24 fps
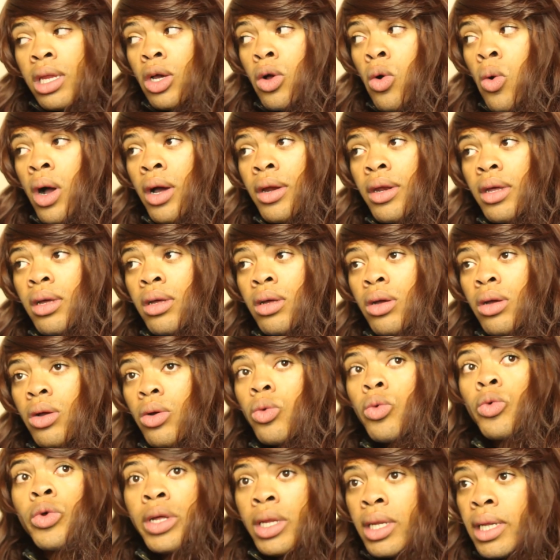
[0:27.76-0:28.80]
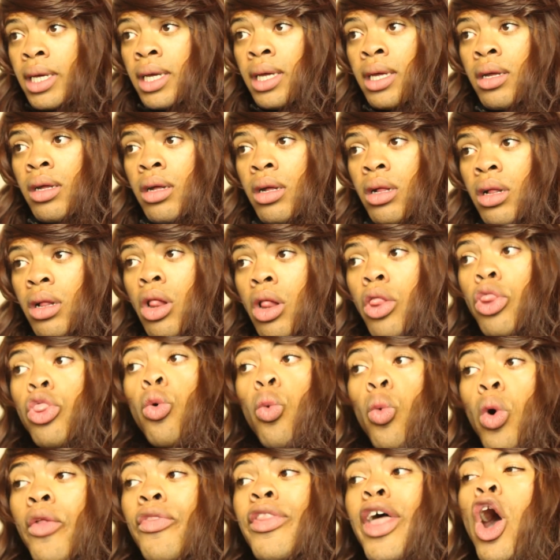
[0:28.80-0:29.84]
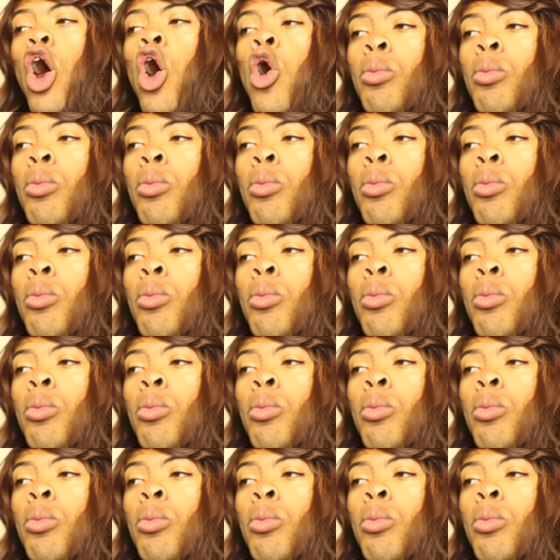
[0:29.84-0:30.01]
Laquanda? Really? The one that